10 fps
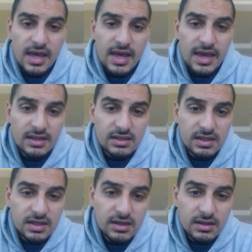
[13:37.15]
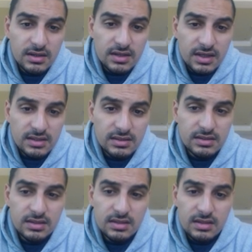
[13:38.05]
And here lead
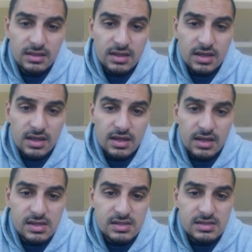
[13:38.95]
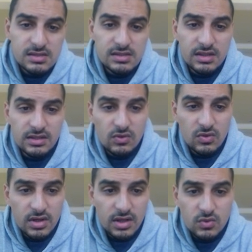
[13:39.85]
is lead
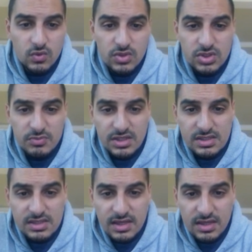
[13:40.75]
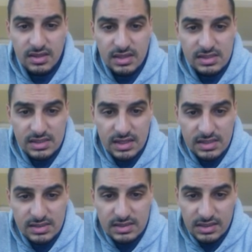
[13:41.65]
chloride, which means that this
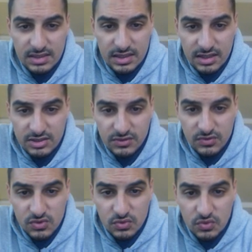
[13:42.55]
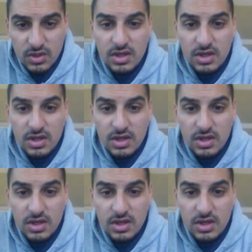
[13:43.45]
is negative 2.